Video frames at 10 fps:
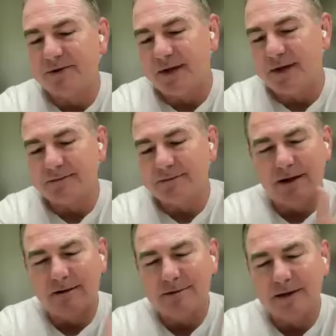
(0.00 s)

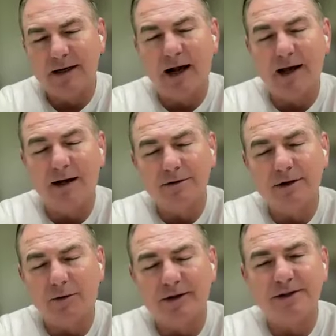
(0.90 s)
100%, you know,
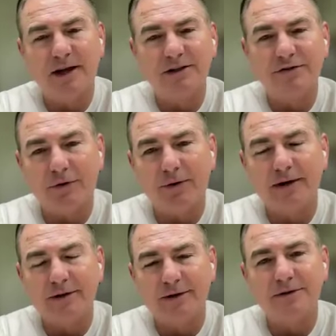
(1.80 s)
NIL, you know what it stands
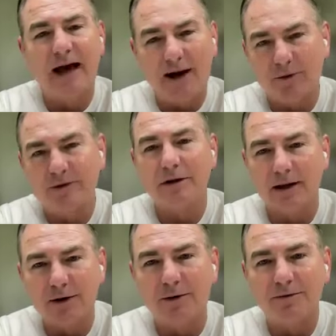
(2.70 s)
for, right, Deuce? Now
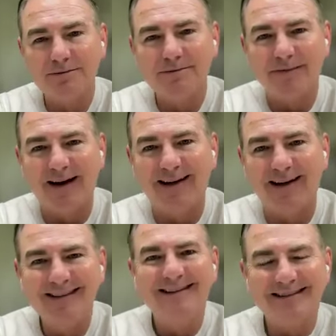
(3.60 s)
it's legal
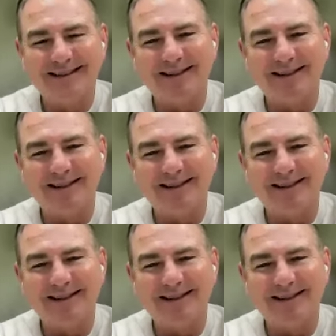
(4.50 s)
right?